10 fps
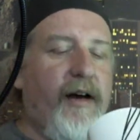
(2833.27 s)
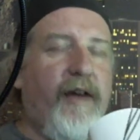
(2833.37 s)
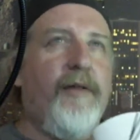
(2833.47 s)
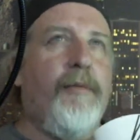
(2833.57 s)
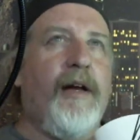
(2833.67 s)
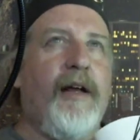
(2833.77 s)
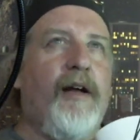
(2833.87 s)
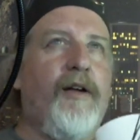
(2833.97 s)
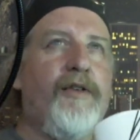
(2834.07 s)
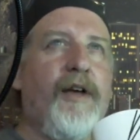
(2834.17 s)
Everybody
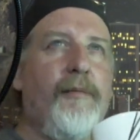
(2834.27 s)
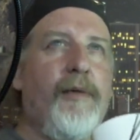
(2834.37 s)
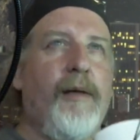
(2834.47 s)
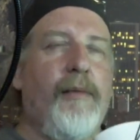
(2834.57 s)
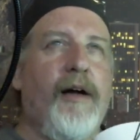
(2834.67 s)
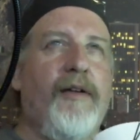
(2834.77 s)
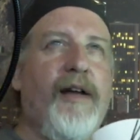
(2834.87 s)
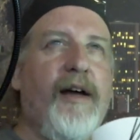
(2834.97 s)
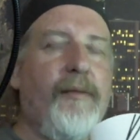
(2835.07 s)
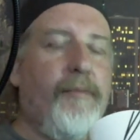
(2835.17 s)
yells at me about
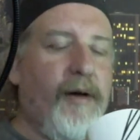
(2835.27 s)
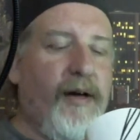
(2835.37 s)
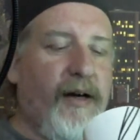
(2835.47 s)
that, but